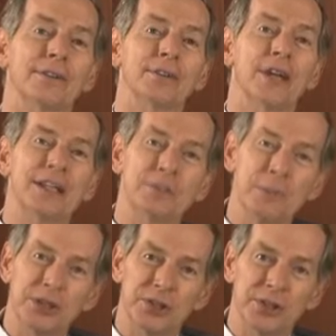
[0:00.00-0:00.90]

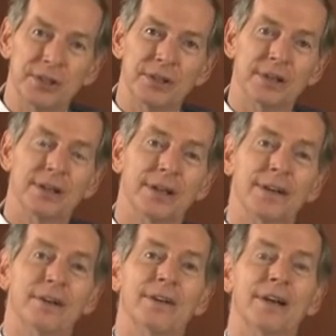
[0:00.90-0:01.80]
transmission
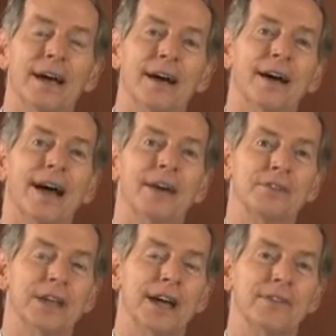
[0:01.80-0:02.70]

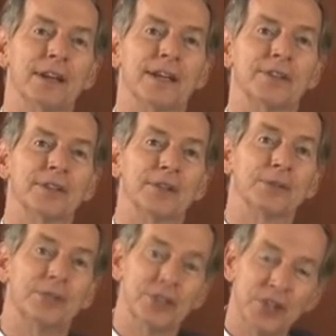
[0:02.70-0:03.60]
outside of
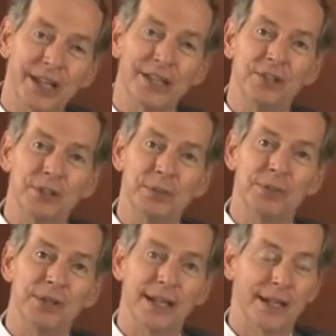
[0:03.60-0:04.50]
electrodes to change
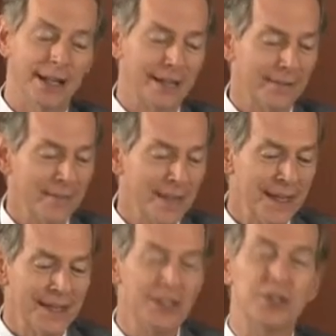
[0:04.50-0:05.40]
human thinking.
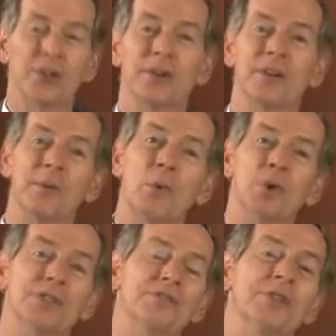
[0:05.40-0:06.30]
These are the
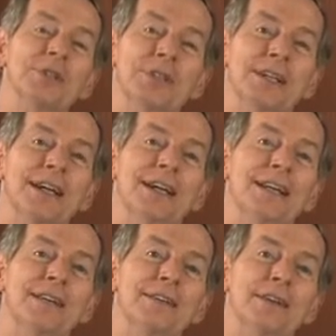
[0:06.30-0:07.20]
more
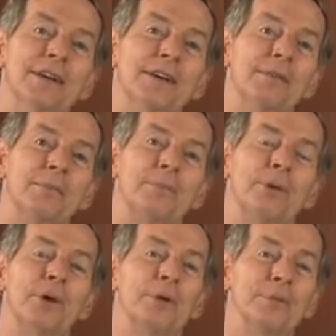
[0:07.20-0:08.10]
sophisticated
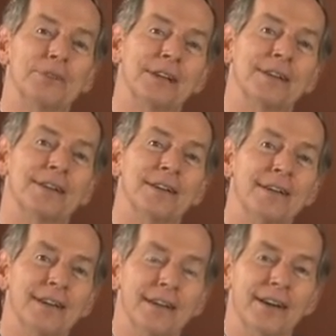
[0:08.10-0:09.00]
programs that are
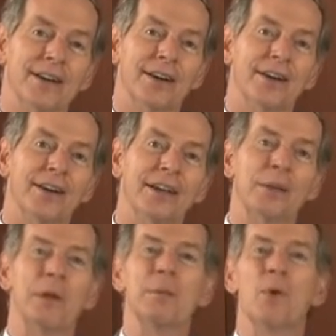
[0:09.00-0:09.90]
a
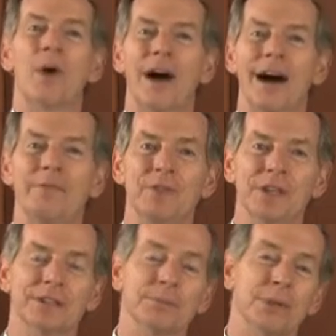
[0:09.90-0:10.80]
little bit more
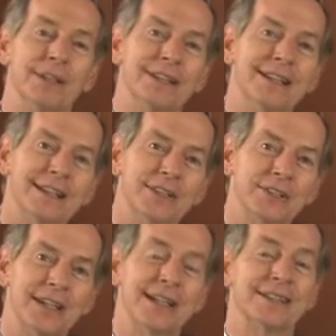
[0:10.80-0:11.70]
obvious, but then
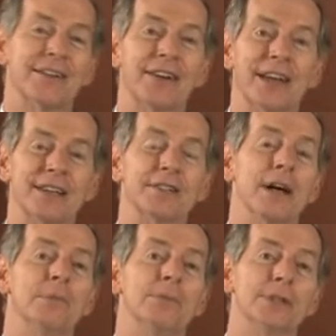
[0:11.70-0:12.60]
there's things that are less
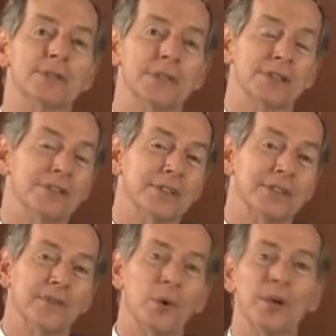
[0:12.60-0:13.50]
obvious. For
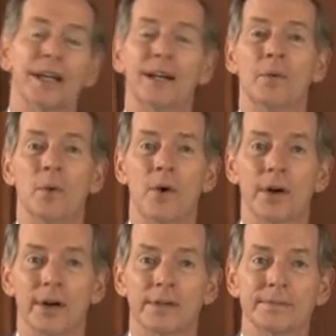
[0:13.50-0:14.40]
instance, fluoridating
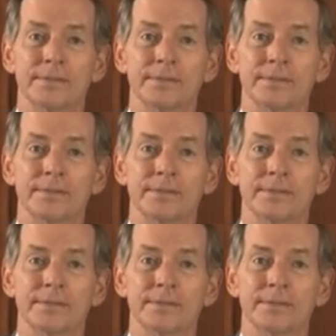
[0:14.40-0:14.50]
water.